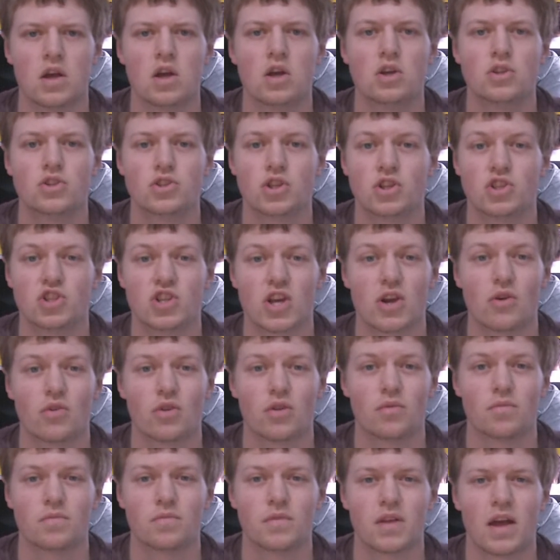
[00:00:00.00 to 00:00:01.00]
To
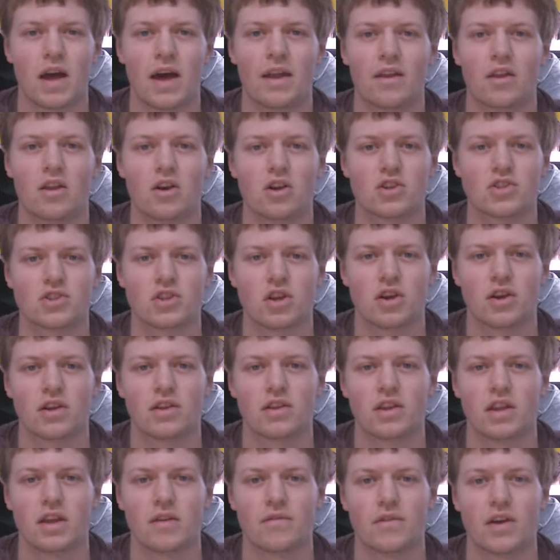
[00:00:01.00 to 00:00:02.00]
Cheltenham, and last night
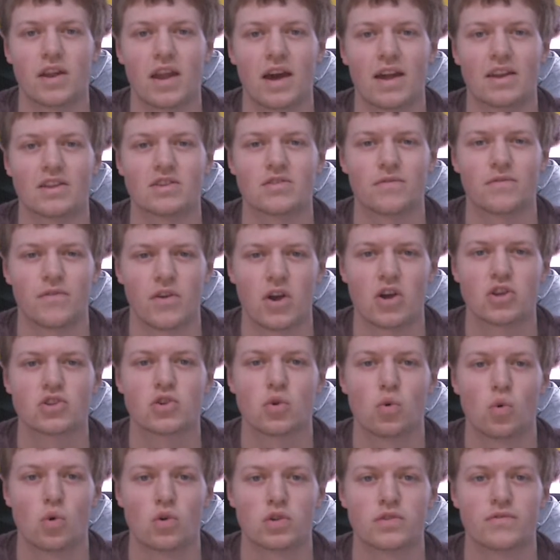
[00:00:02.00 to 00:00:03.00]
the event had its first
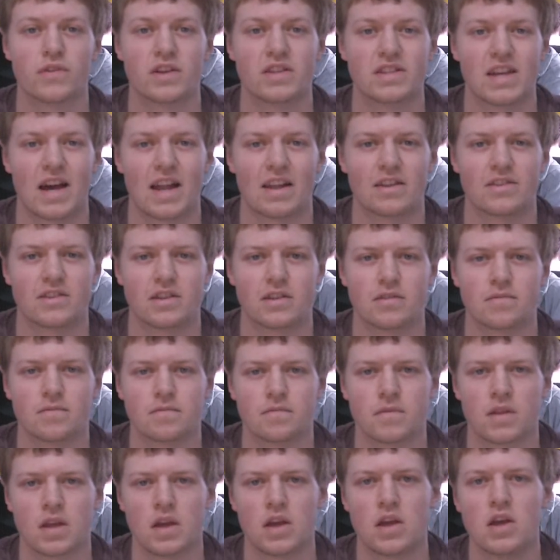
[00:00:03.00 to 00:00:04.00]
horse fatality.
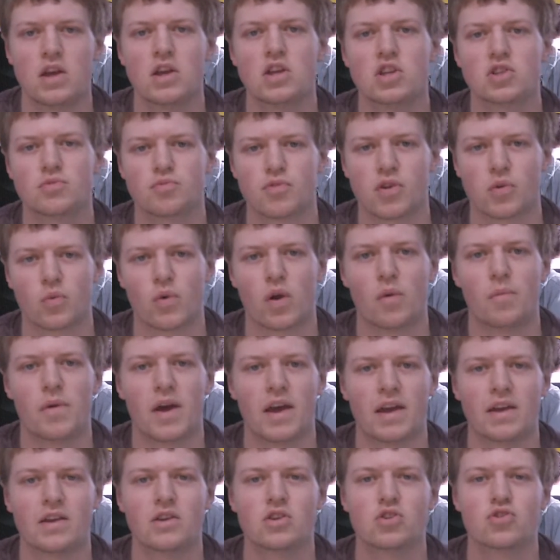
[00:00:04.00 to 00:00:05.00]
Springwell
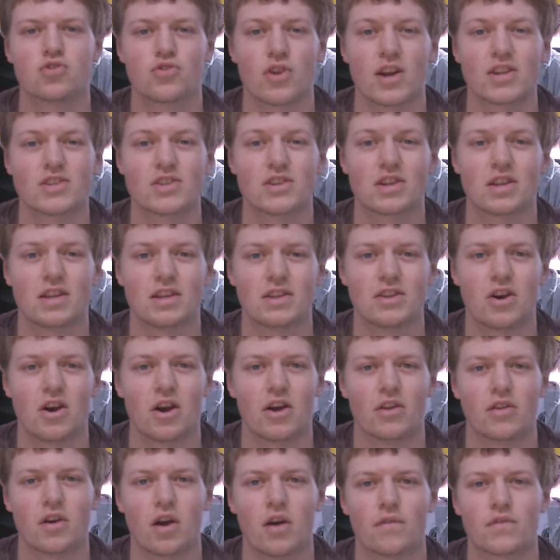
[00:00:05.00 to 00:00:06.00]
Bay tragically died
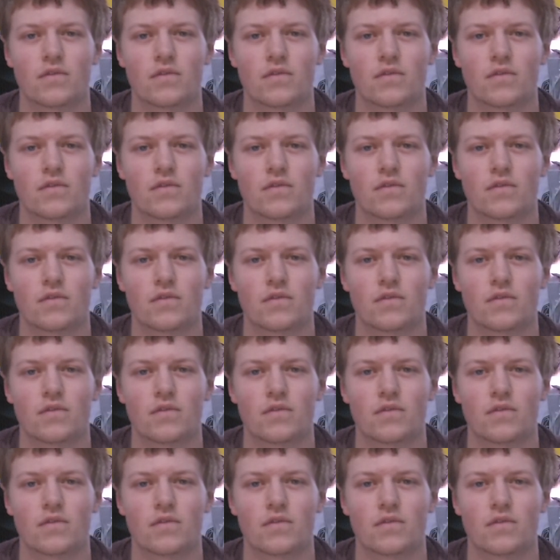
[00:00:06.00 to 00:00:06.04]
after